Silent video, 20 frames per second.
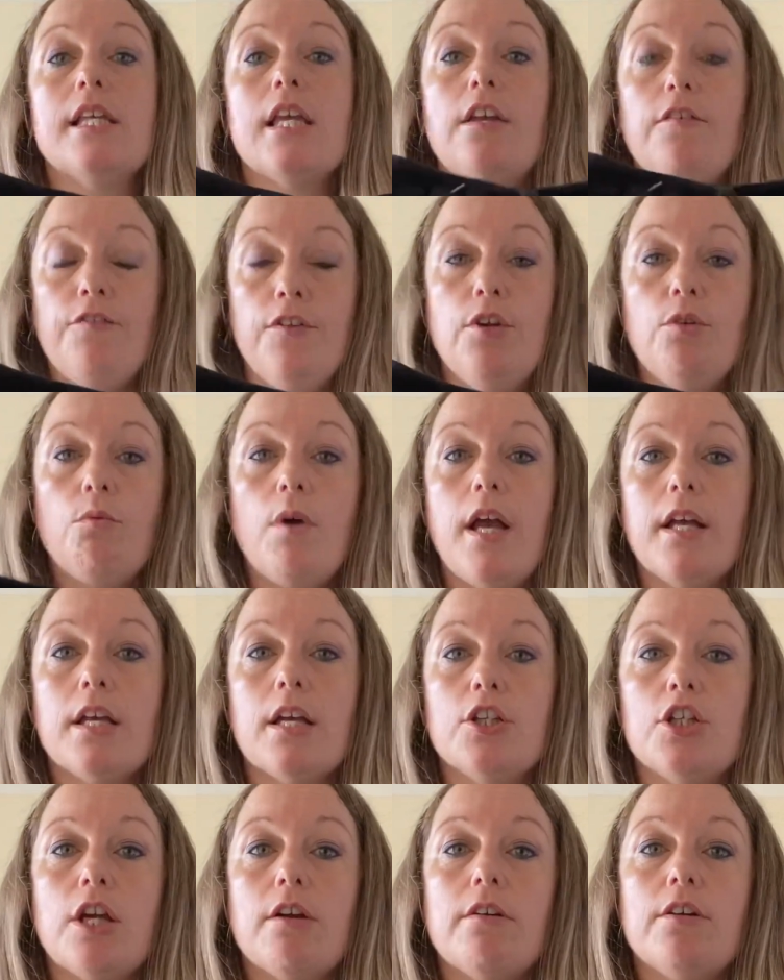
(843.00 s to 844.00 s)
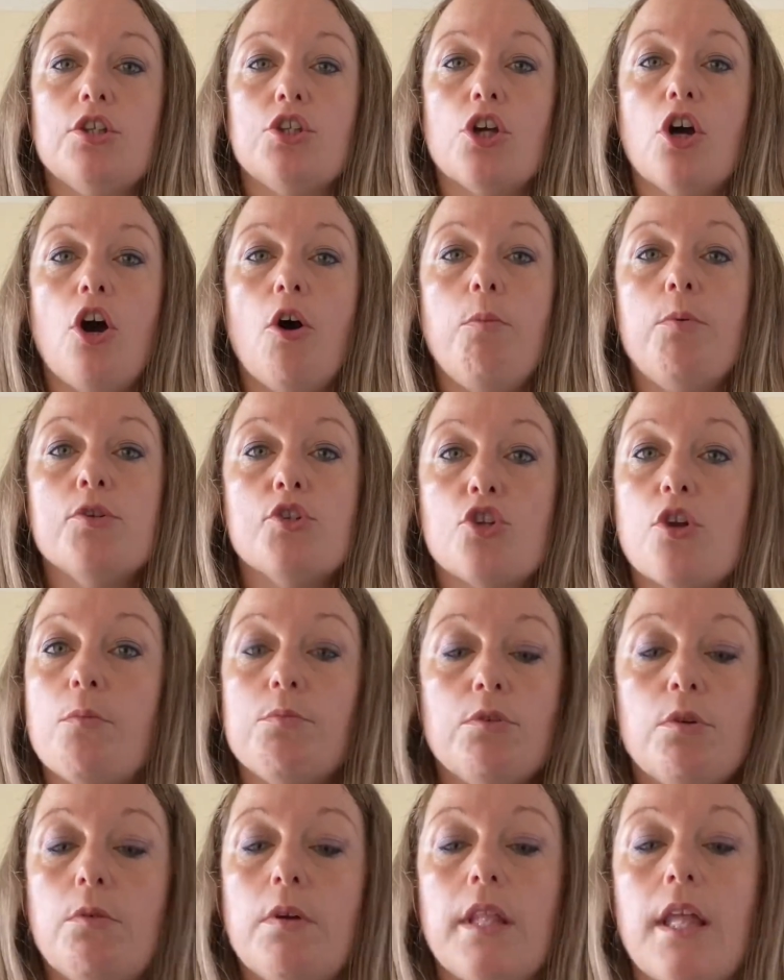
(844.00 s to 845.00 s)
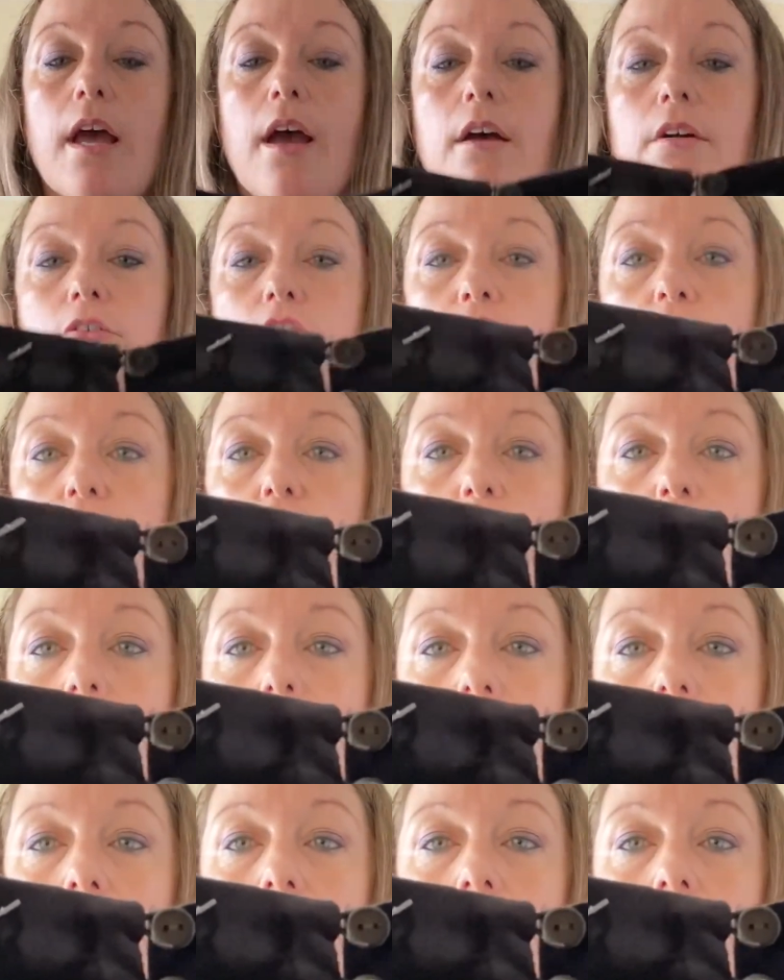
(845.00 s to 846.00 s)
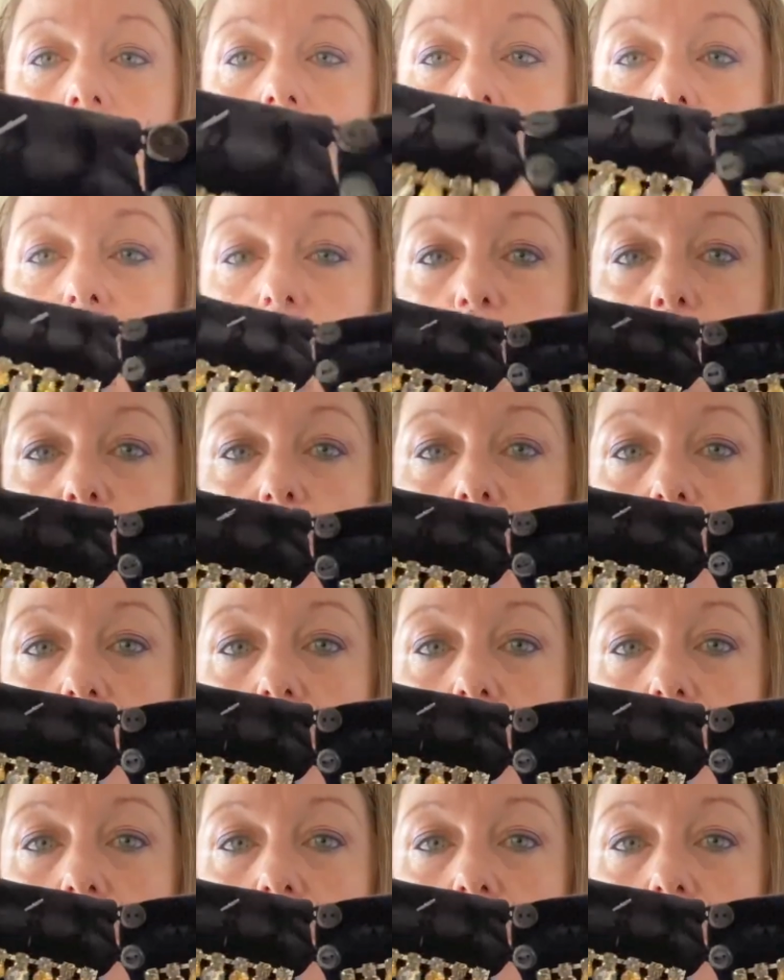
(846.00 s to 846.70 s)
if you work at a charity shop, stop doing that. Don't do it. You ruin